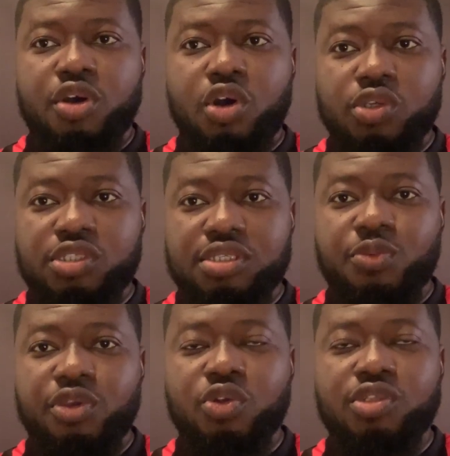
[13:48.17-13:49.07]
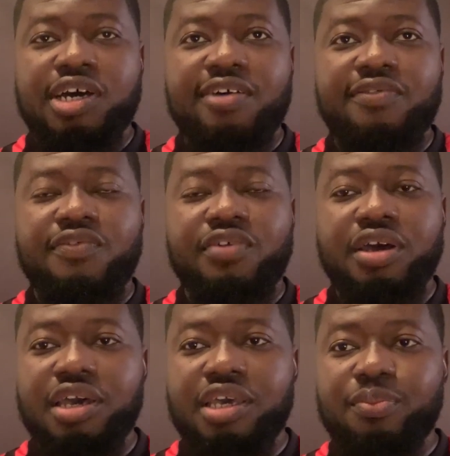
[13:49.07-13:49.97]
because we don't have
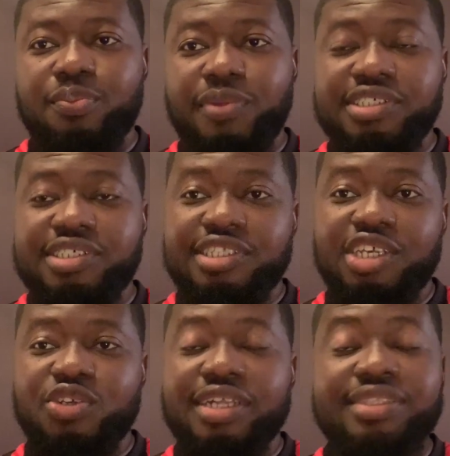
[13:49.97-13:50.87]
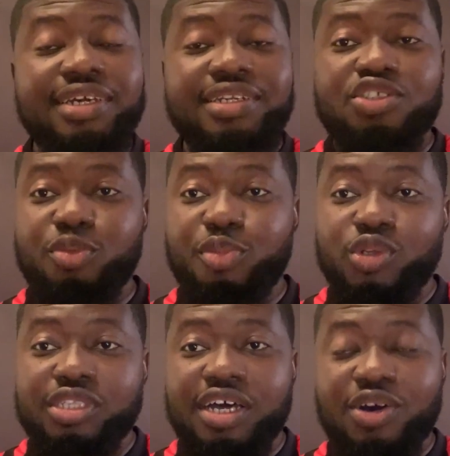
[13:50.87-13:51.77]
a Manchester United
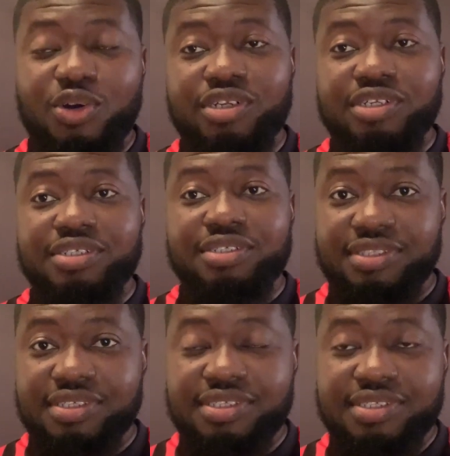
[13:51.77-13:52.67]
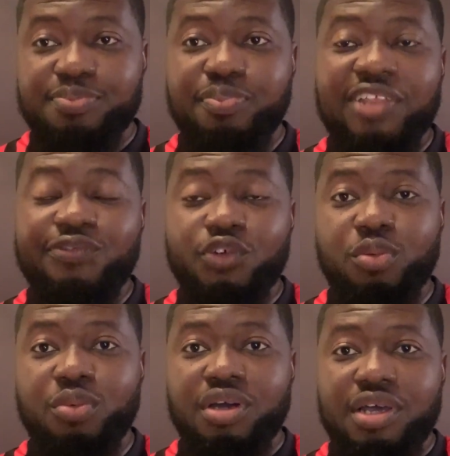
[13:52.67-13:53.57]
supporter on this
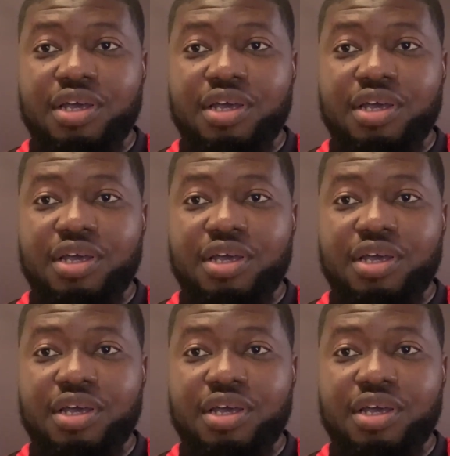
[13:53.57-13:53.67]
platform,